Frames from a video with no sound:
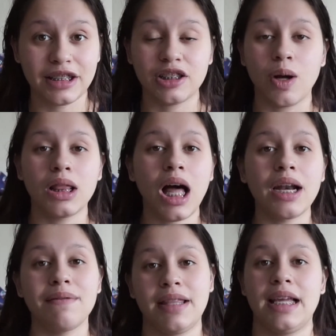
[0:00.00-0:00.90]
So a lot
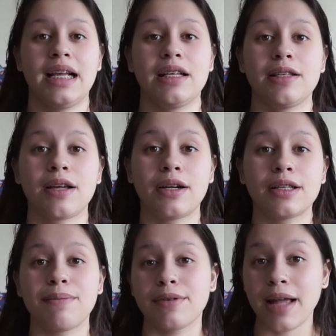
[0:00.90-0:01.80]
of things are
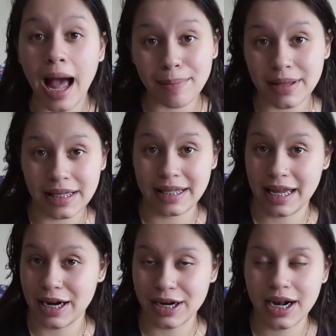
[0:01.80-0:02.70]
supposed to happen this
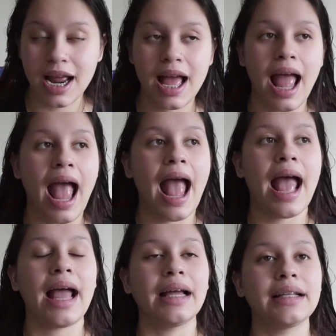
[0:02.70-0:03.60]
year,
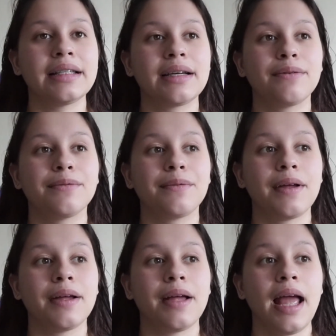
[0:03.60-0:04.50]
and
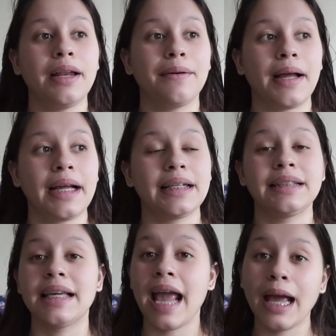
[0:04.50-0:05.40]
anyways,
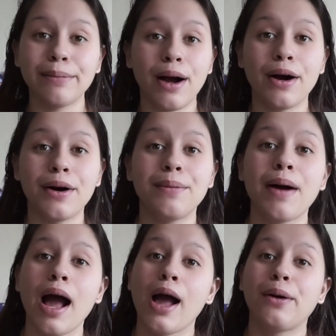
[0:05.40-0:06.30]
he came
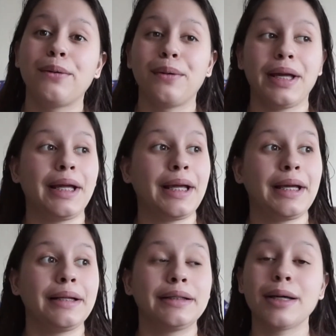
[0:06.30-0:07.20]
home,
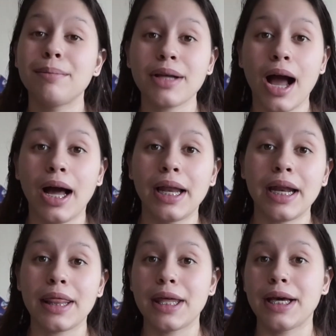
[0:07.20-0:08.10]
we jumped on
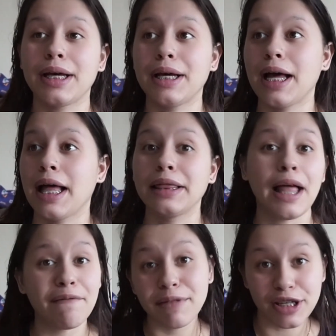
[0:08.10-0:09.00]
the
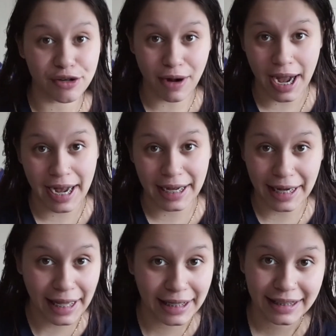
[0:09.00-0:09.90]
love train,